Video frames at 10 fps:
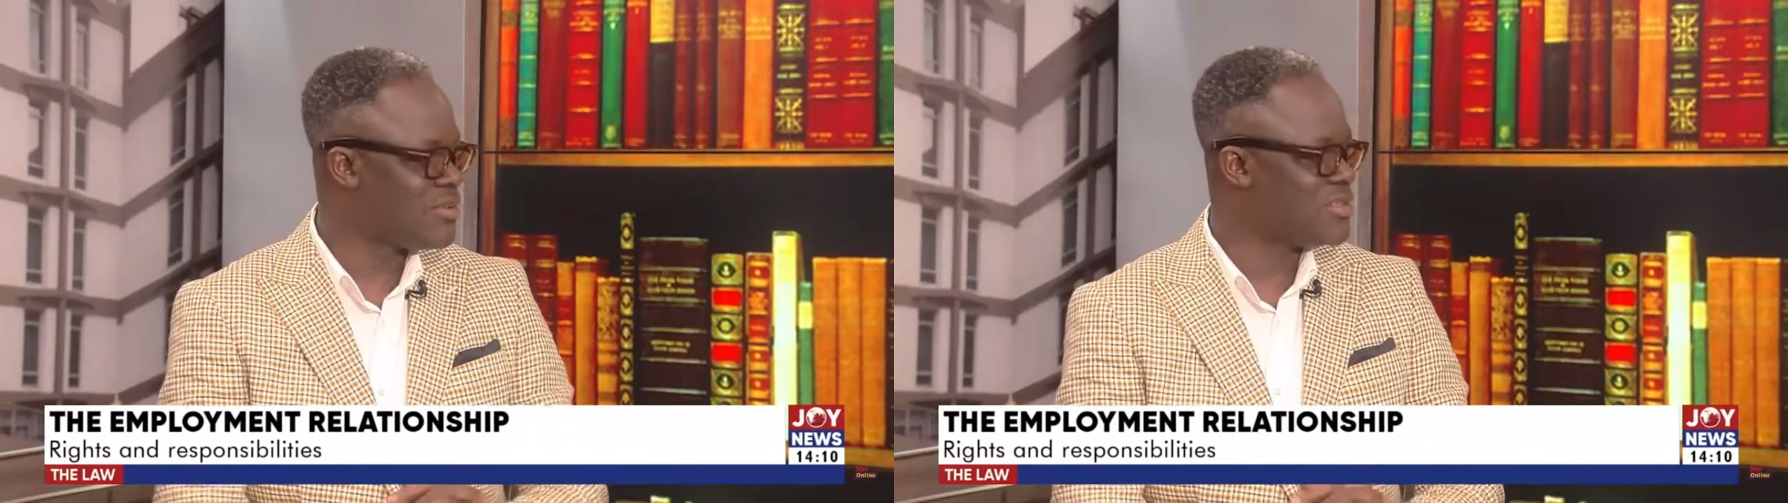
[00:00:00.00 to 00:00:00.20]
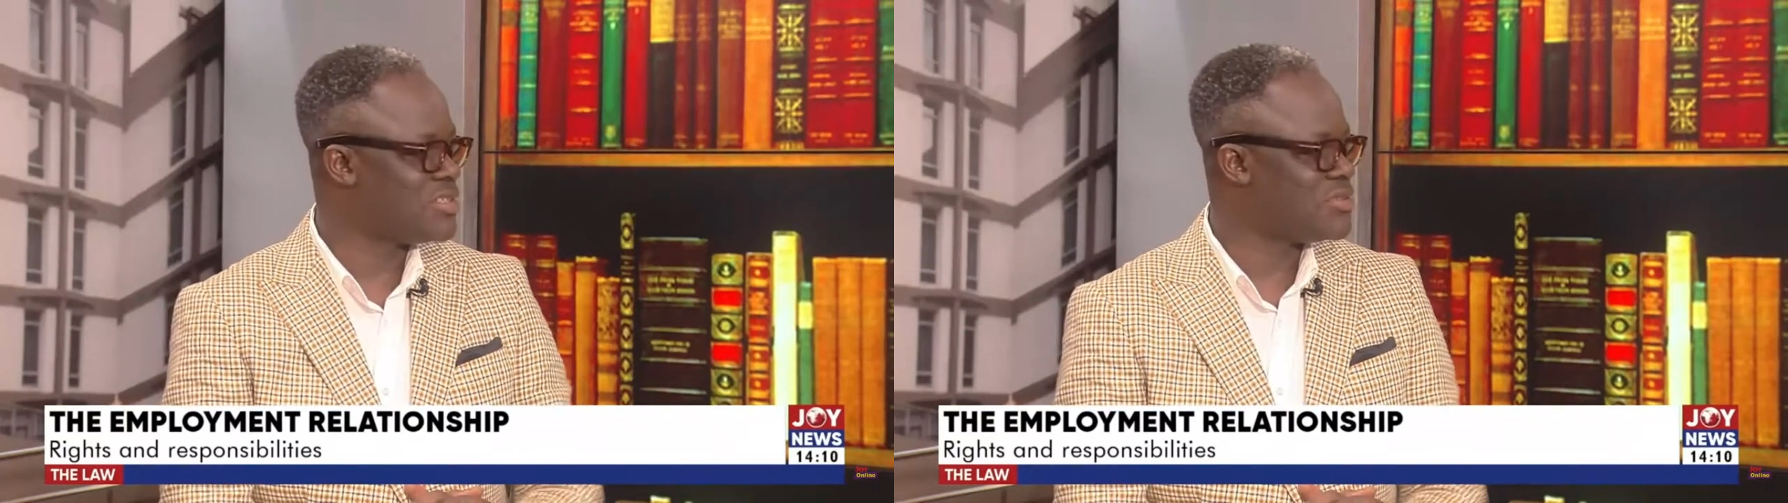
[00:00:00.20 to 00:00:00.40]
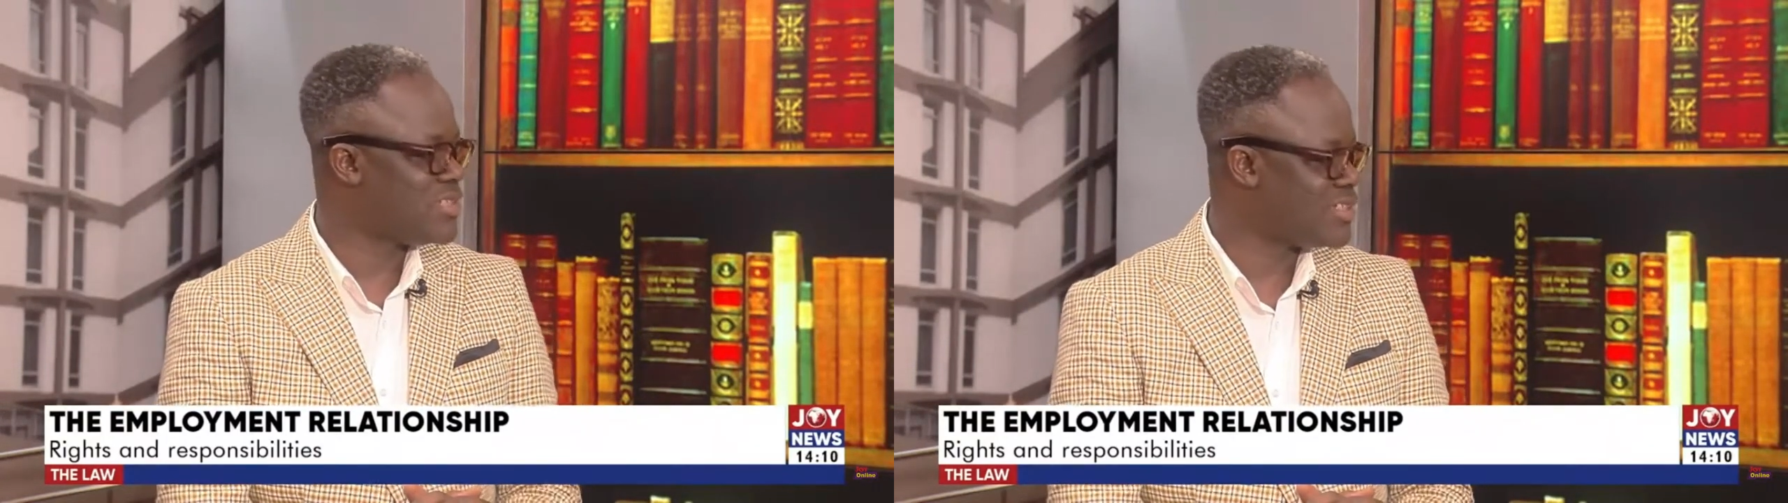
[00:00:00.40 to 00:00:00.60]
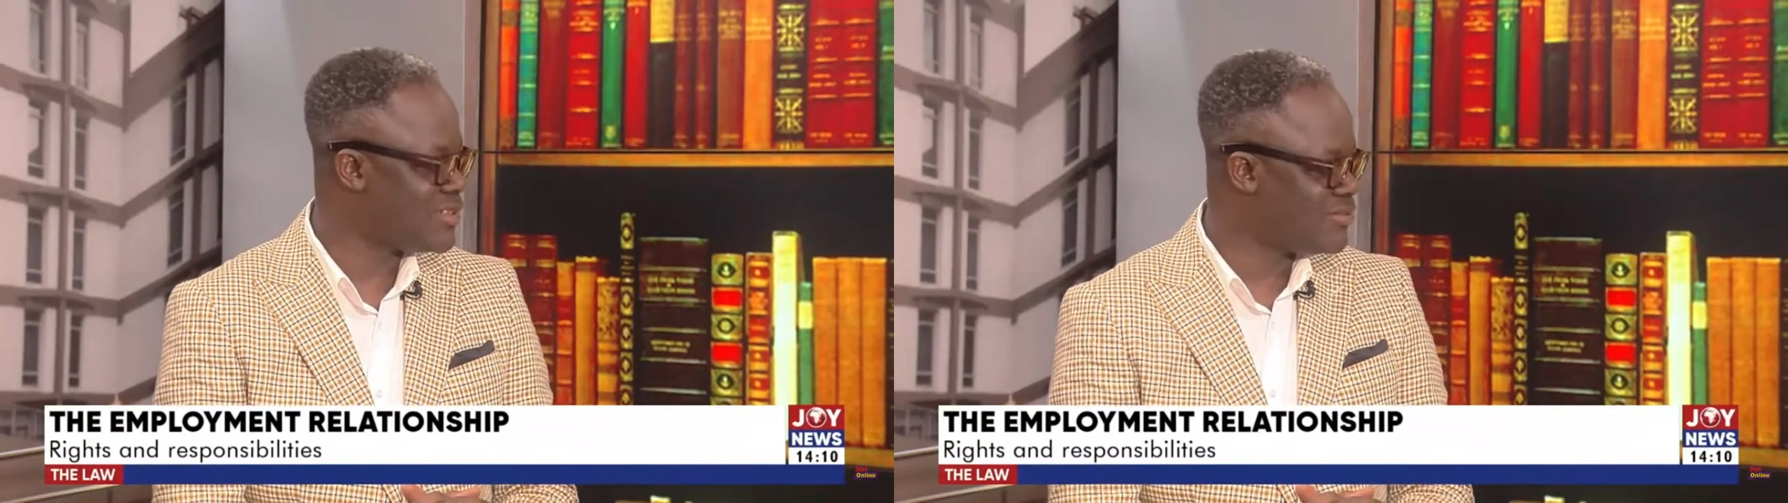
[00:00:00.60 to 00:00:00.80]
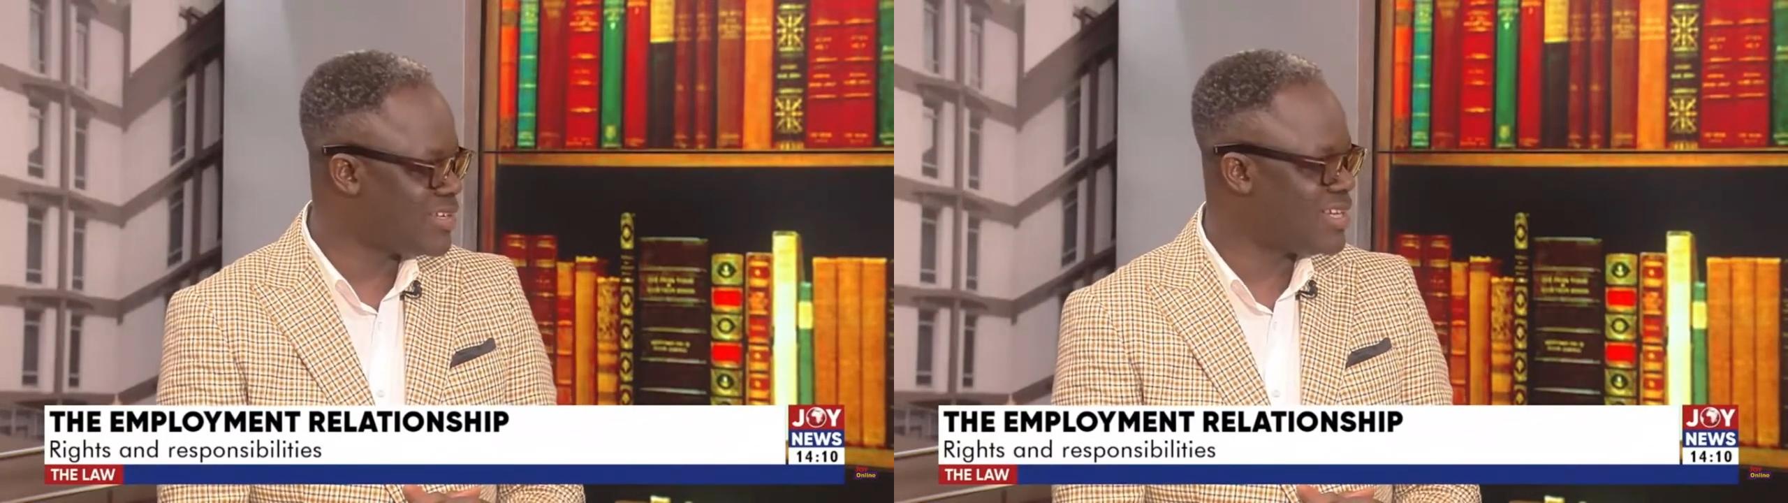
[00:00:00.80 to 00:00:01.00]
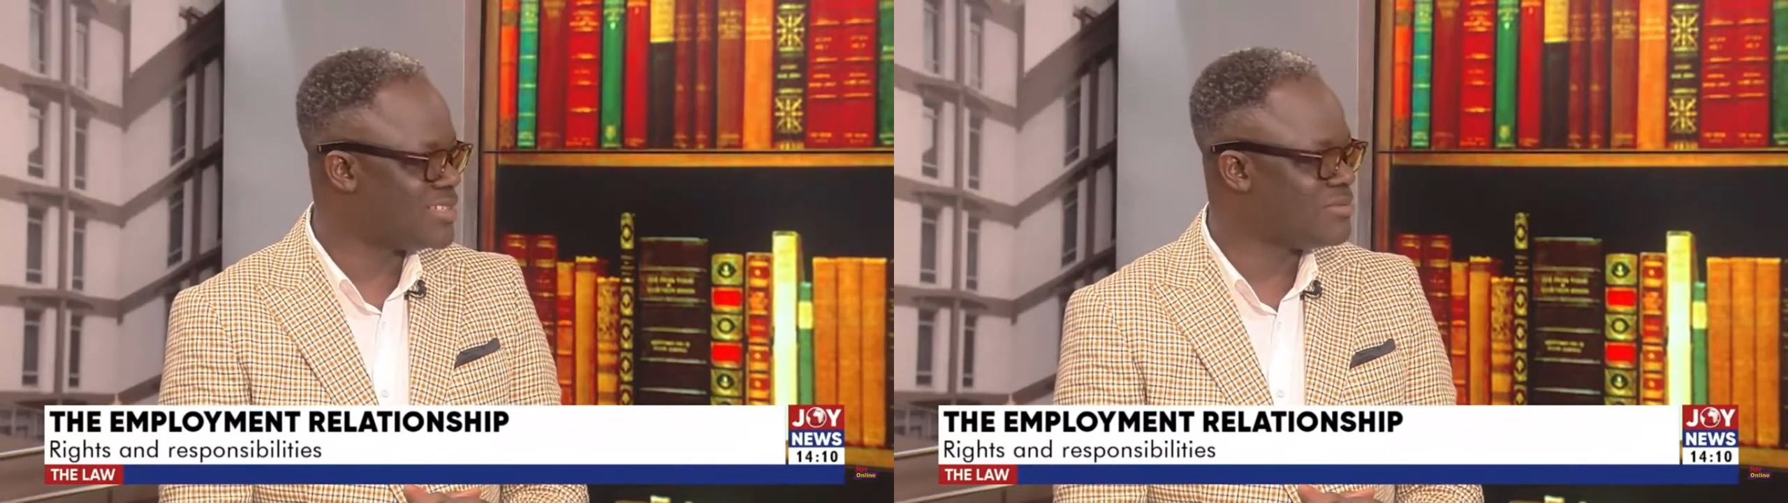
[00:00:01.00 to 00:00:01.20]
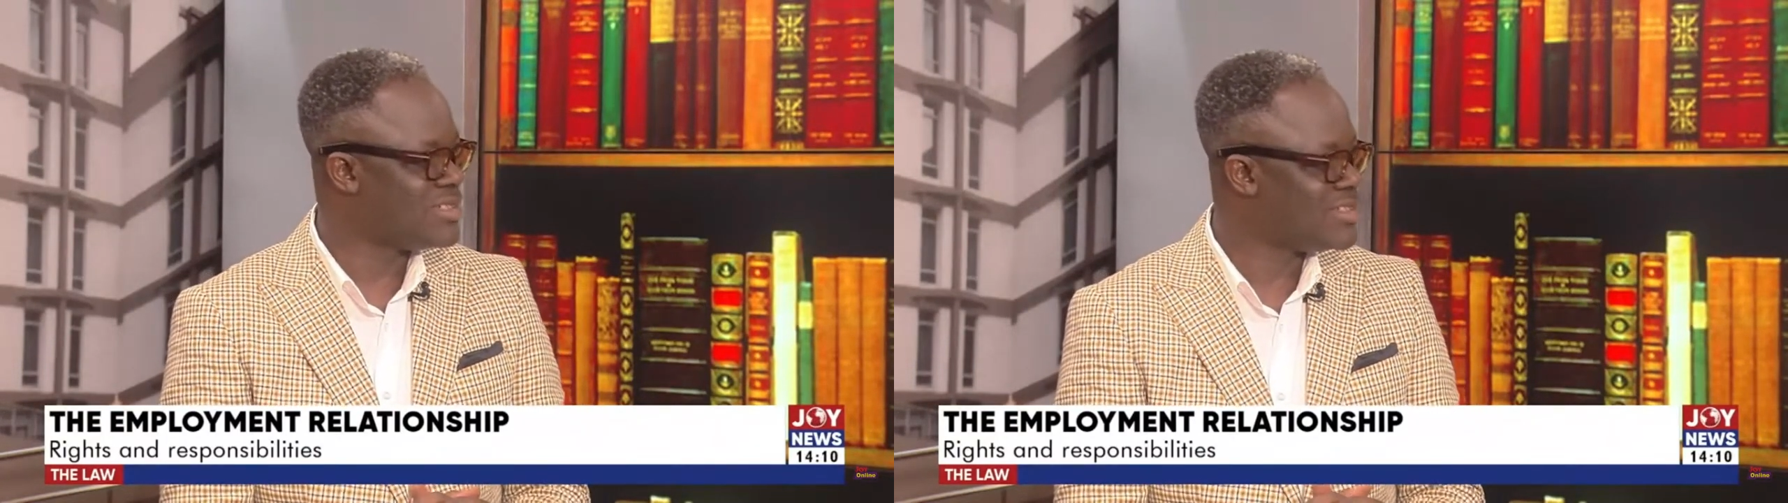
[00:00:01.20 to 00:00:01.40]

Constitution. What does it mean?